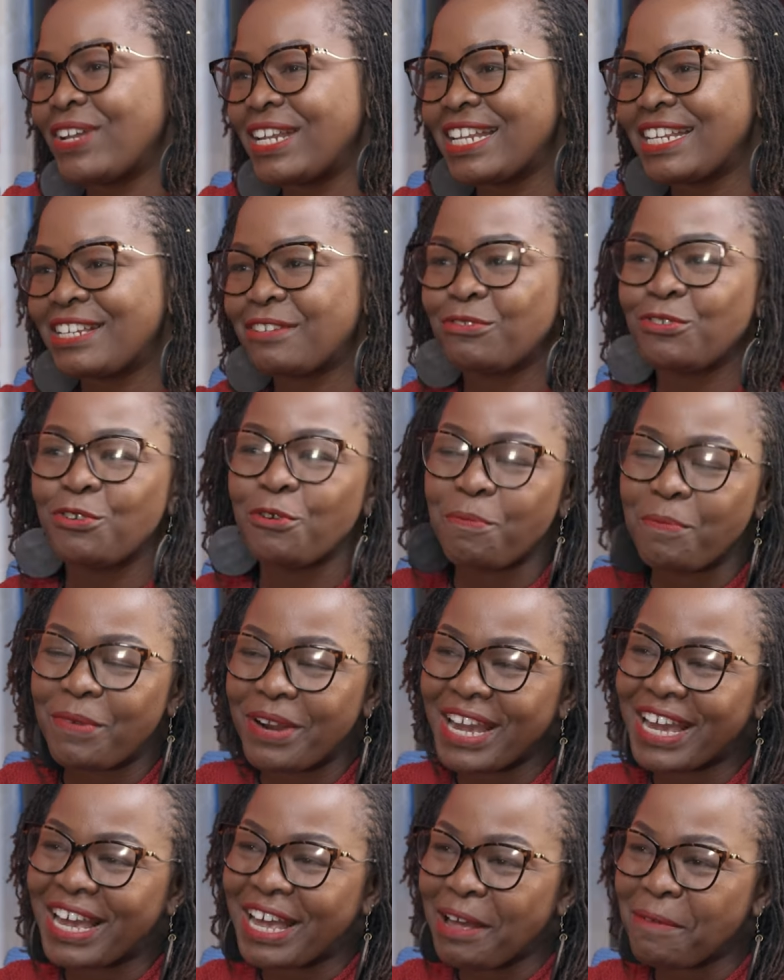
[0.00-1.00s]
when it, you
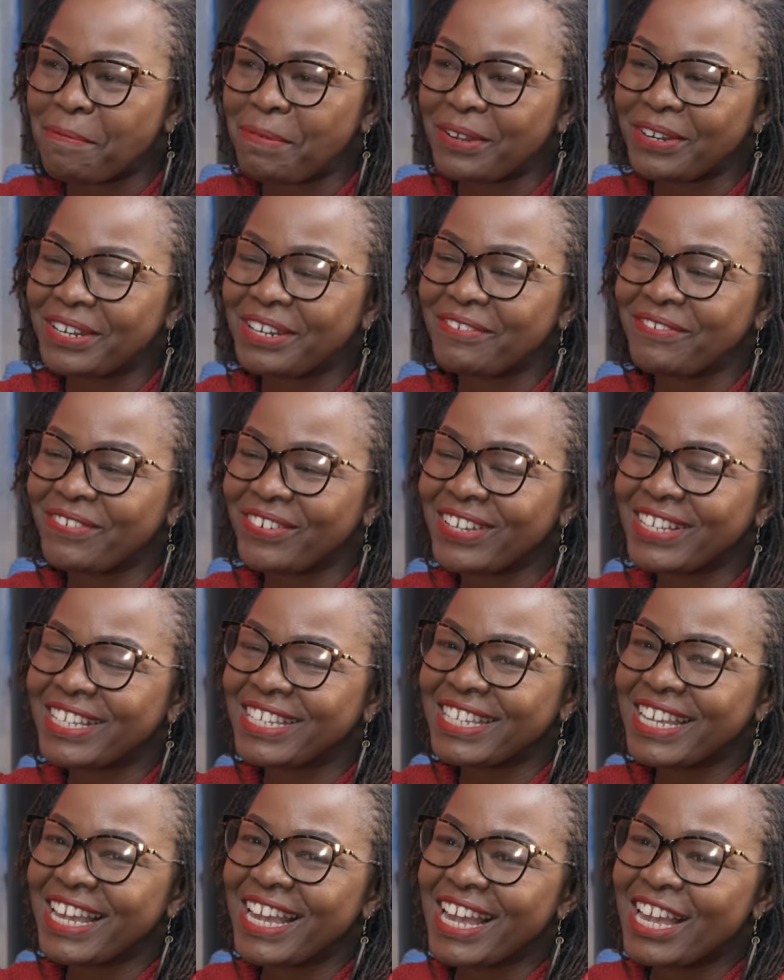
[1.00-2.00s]
break up or
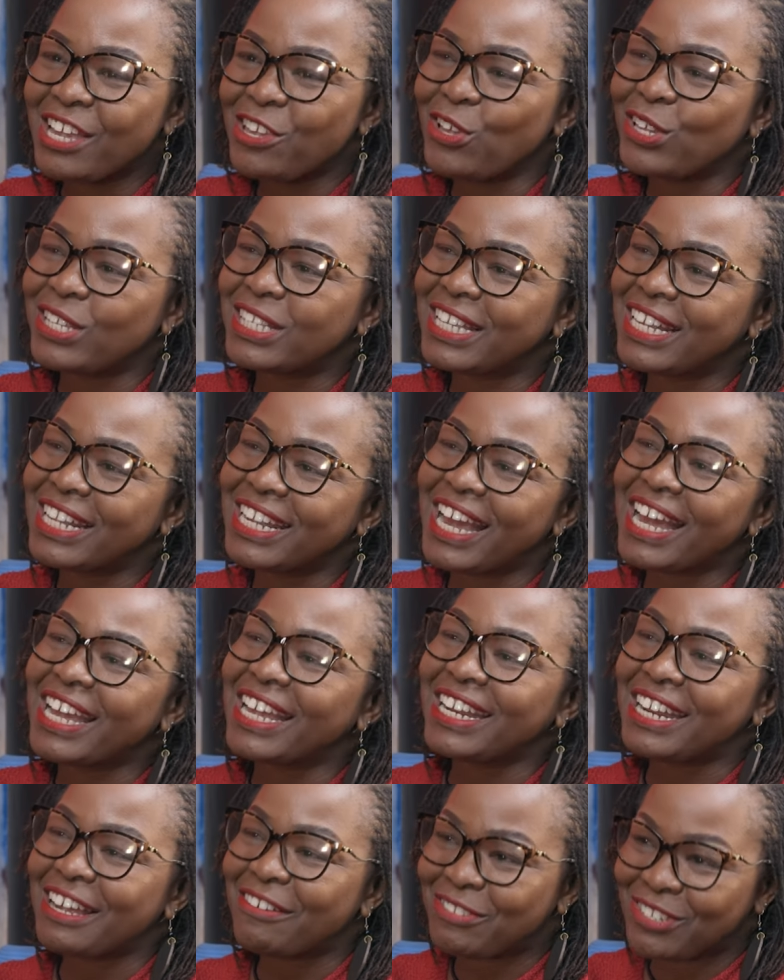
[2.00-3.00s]
divorce you're still
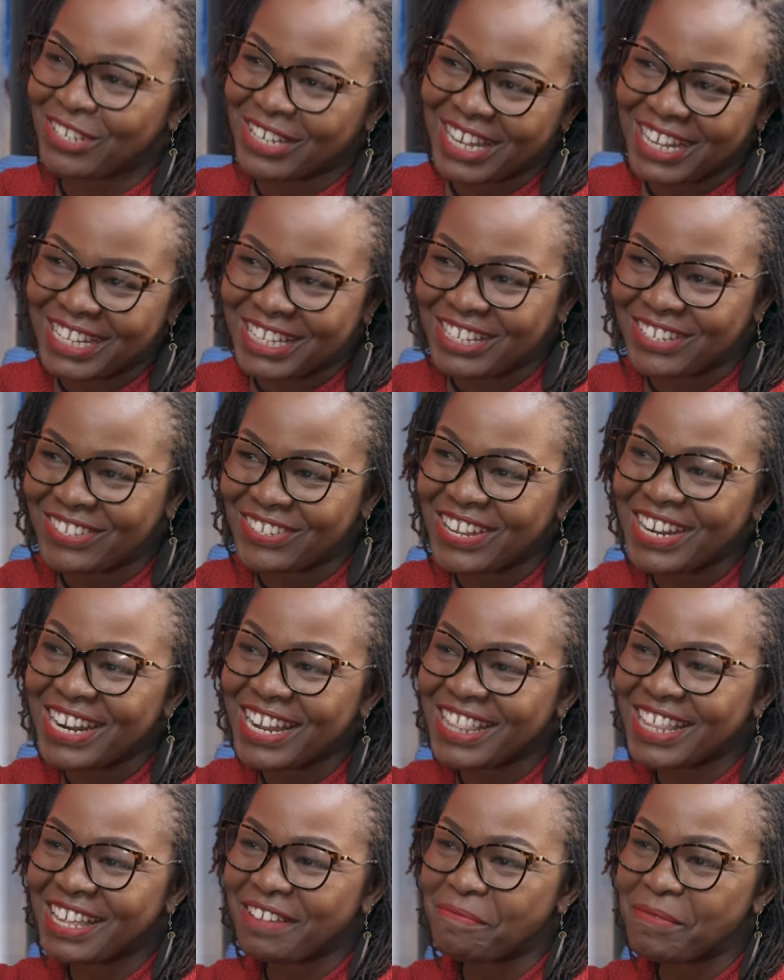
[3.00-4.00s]
young enough to get into
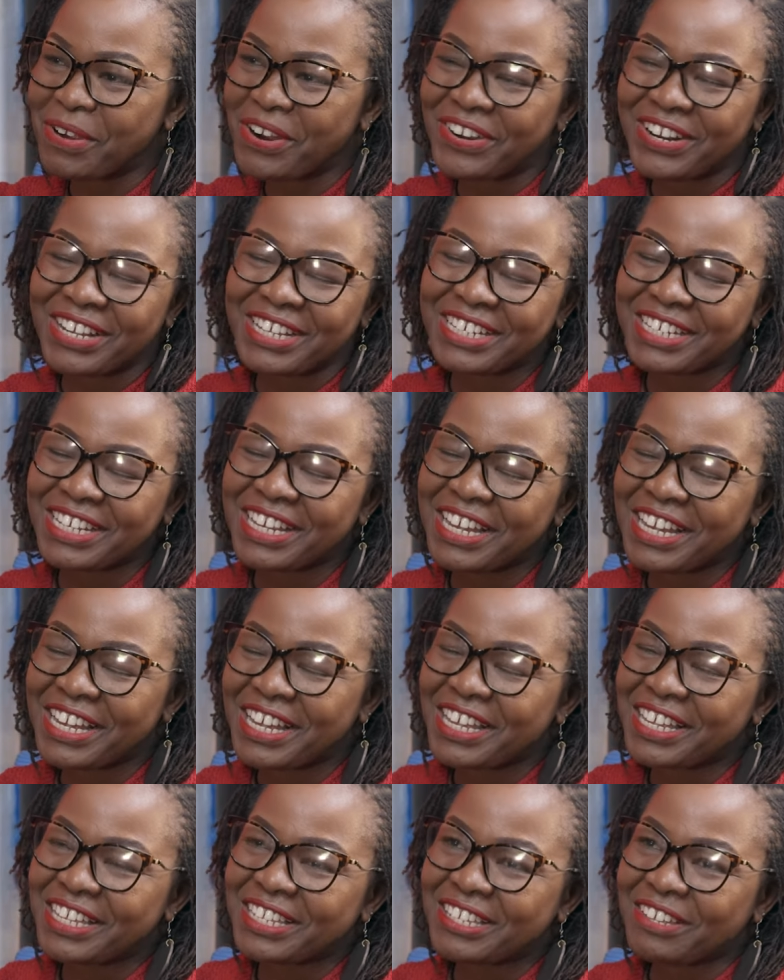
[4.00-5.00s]
another marriage
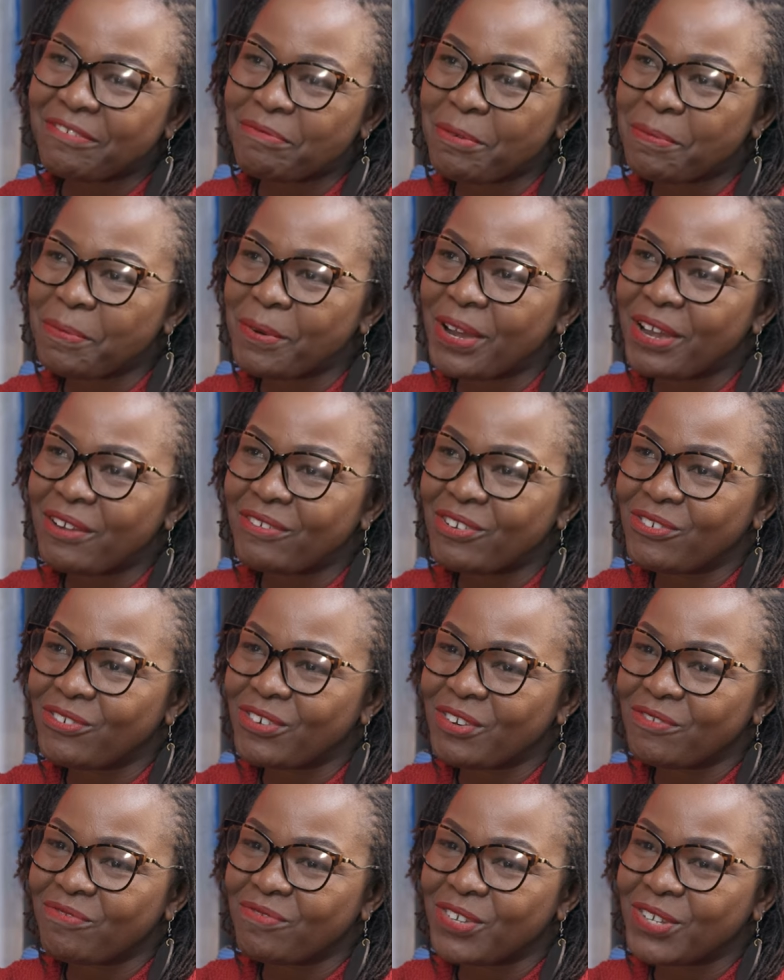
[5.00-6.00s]
mm. so people have
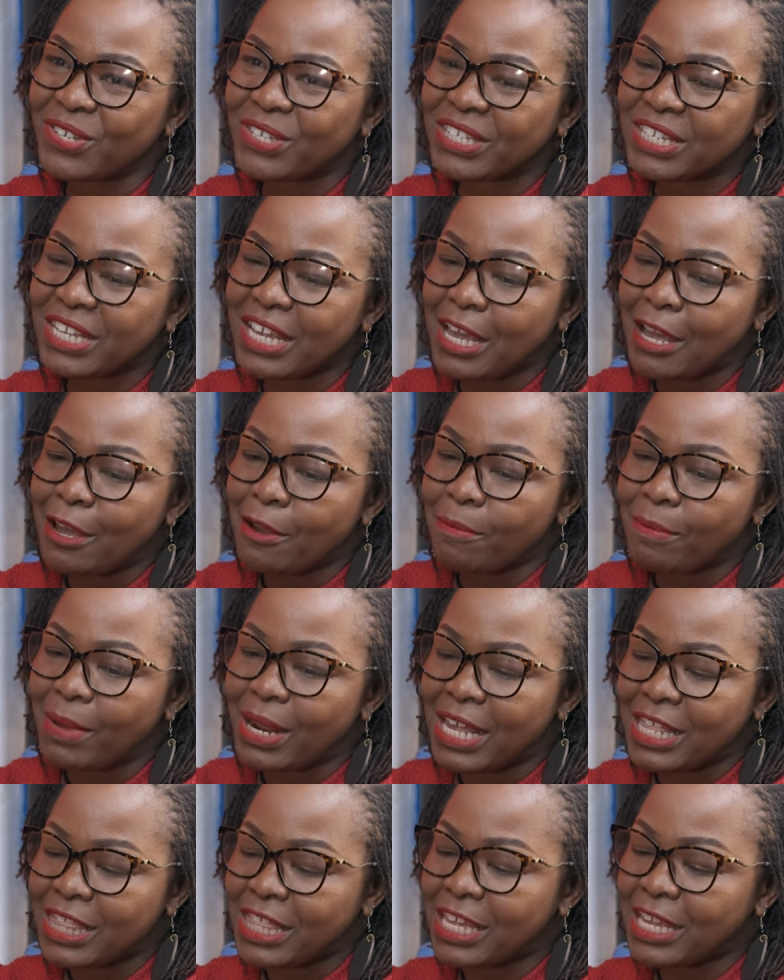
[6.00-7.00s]
different views
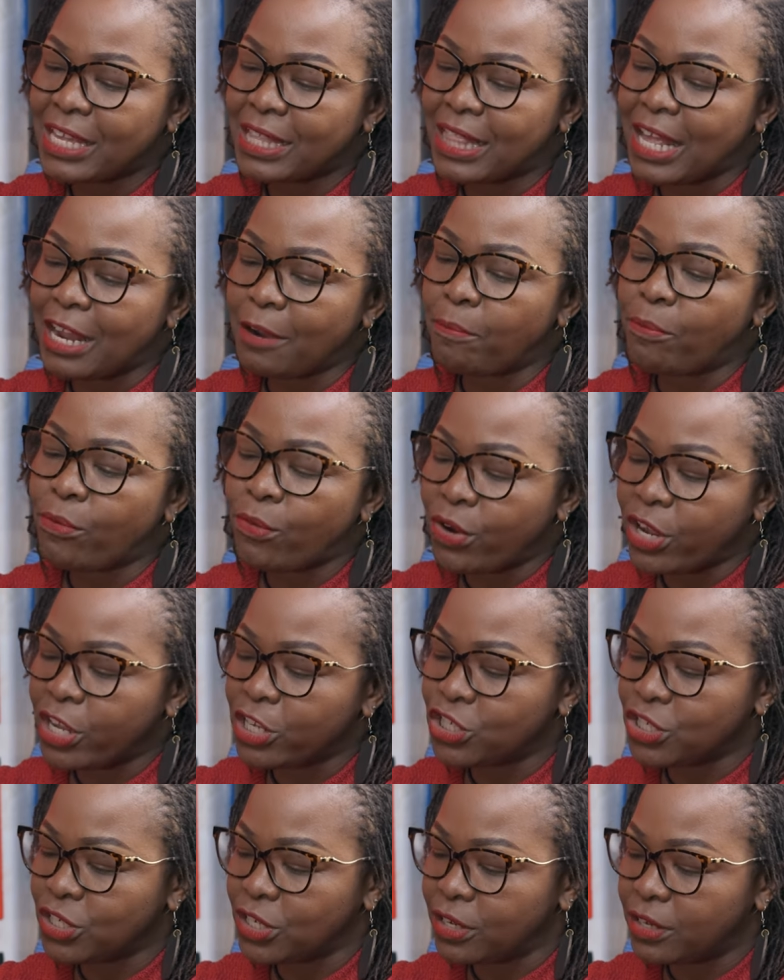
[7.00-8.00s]
but i think that
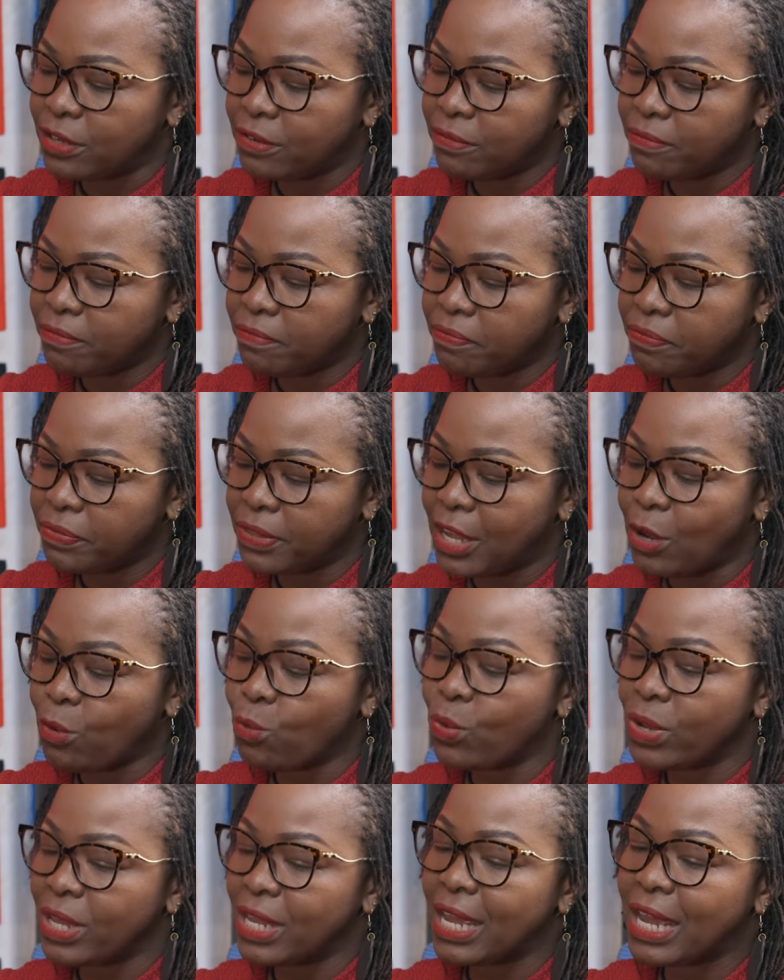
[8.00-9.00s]
pressure
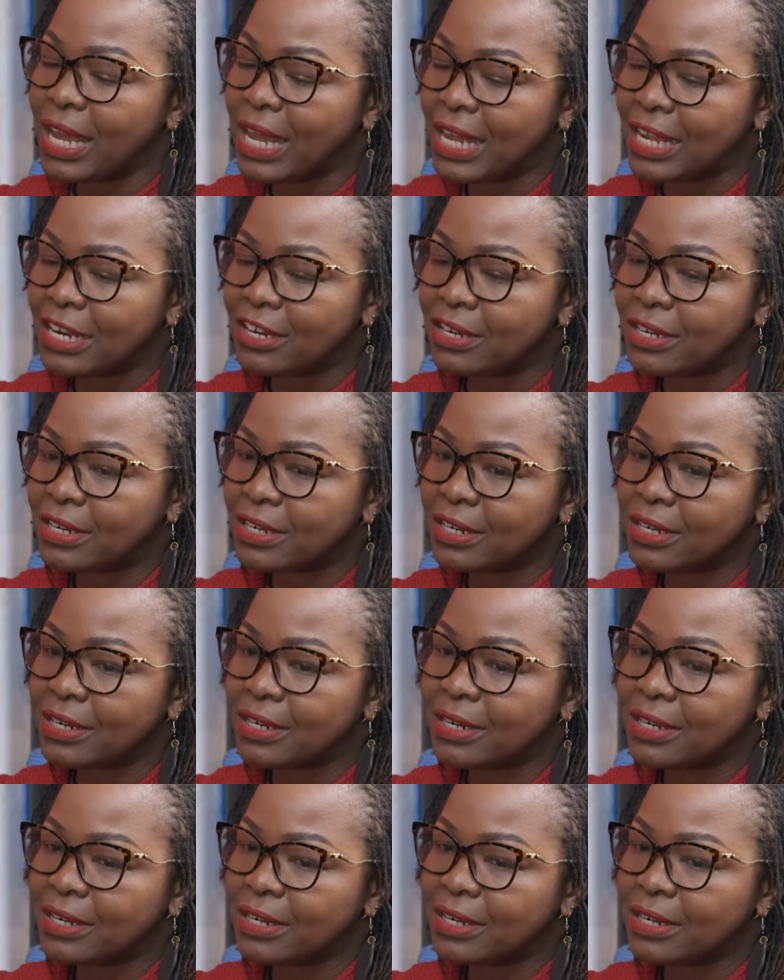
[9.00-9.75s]
that we had